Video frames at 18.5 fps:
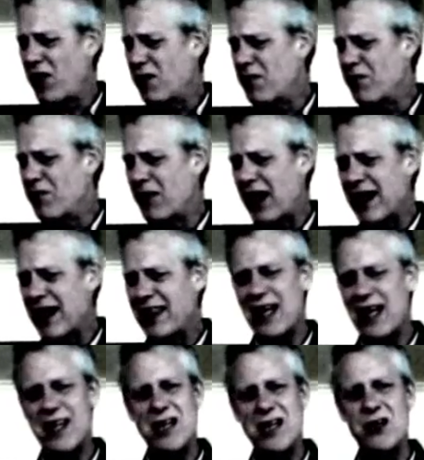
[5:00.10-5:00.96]
them, I
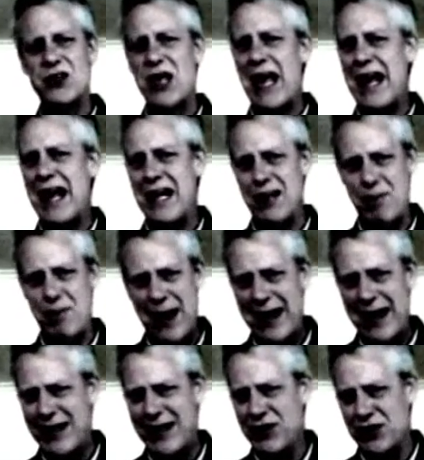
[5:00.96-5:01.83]
think there's 8
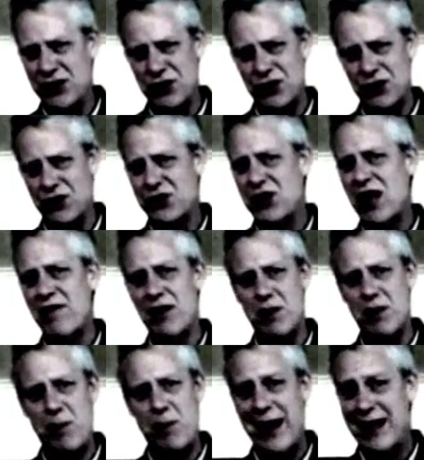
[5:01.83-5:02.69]
pages or
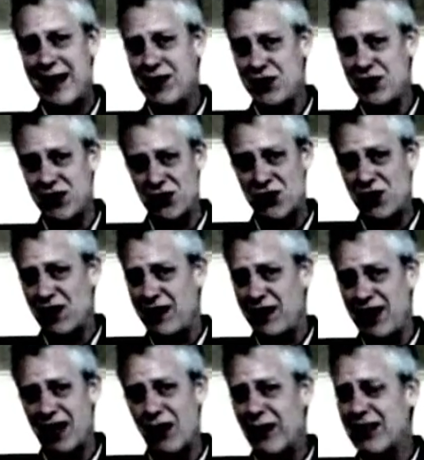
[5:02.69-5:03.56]
7 pages
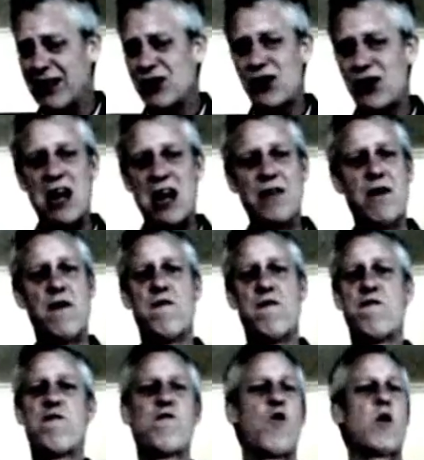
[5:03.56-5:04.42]
instead of
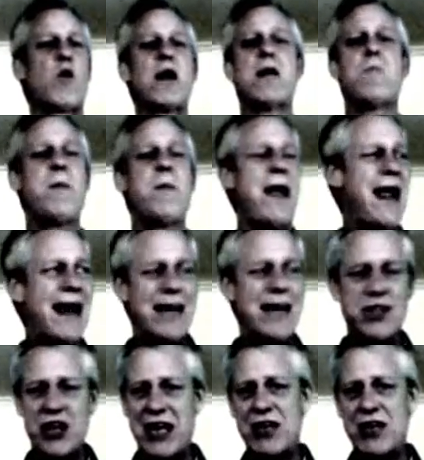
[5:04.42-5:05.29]
a
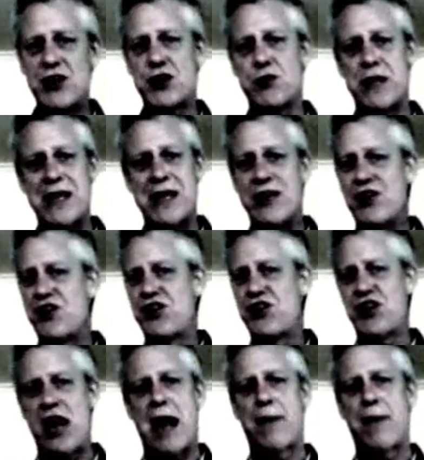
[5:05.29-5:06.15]
40-page history
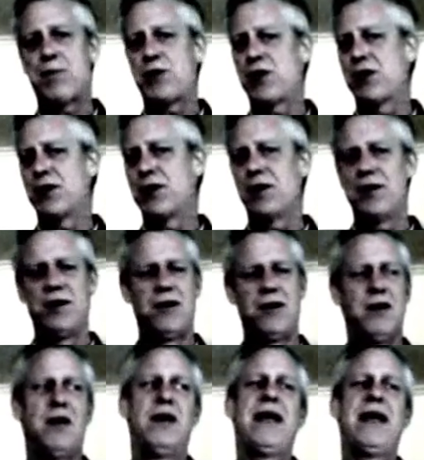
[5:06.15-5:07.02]
chapter
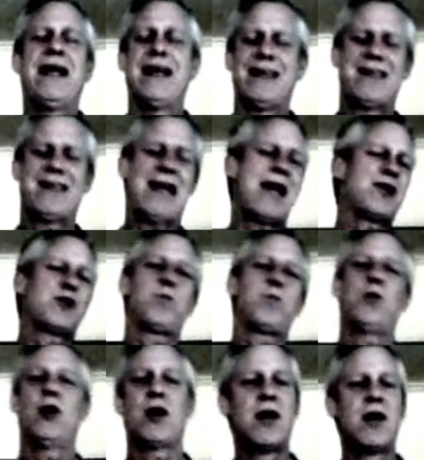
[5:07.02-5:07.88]
in a
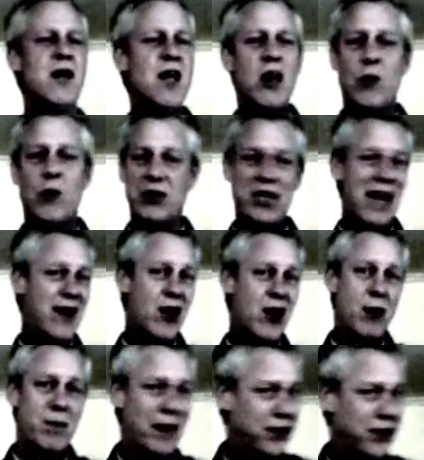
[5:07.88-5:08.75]
textbook, which I
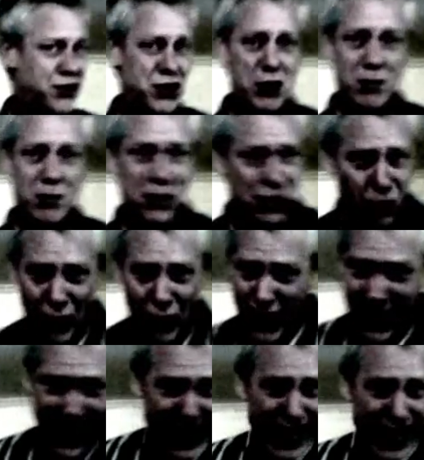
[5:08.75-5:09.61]
don't know about you, but the
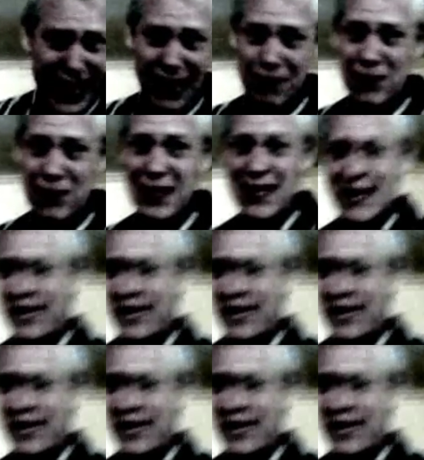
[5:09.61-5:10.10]
way I am,